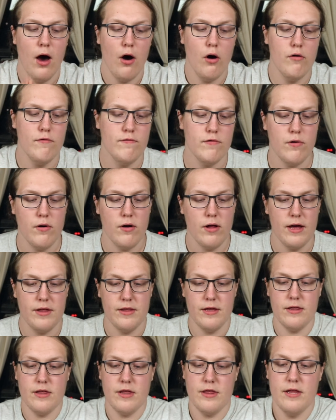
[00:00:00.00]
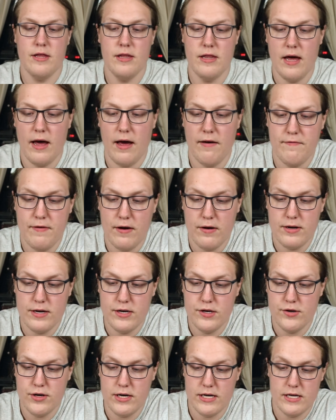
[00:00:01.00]
Overall, I think the thing that I found
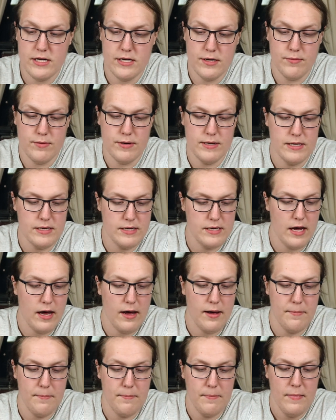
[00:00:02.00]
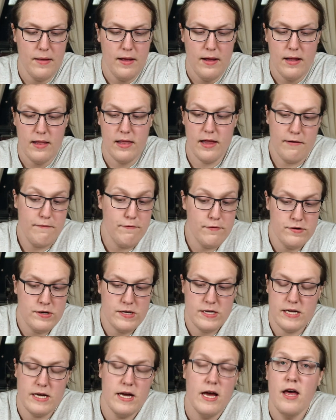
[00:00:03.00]
interesting was
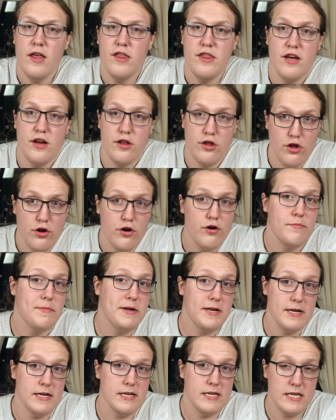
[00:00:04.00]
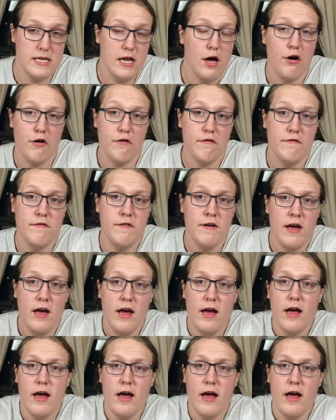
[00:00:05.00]
firstly, the adjournment itself,